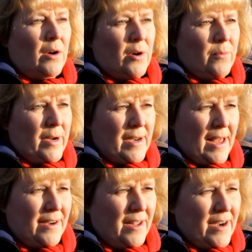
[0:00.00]
Irwin
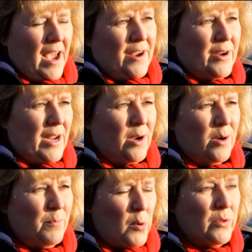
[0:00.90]
Nanda and I are
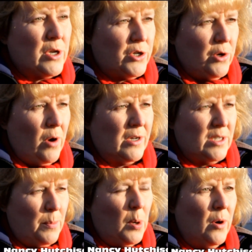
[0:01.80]
here both to show our
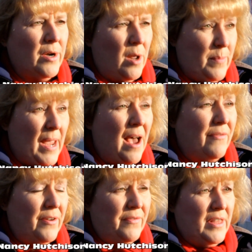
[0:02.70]
support on
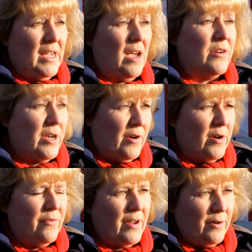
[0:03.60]
behalf of the
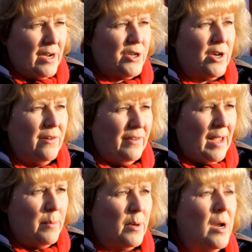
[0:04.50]
Ontario Federation
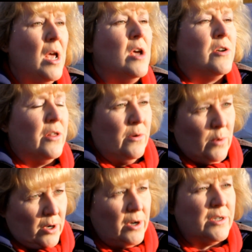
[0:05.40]
of Labour to the
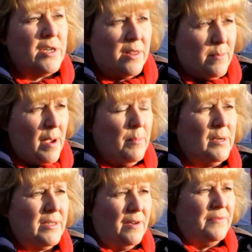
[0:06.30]
workers, to the
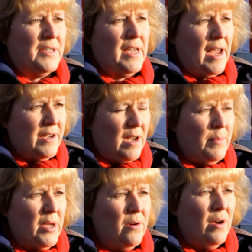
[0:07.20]
members of
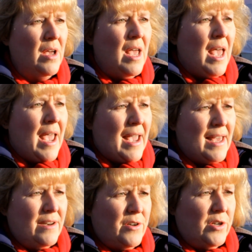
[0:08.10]
CAW,
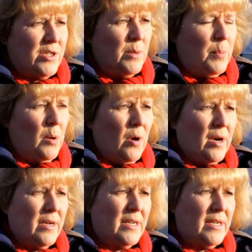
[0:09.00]
and to support,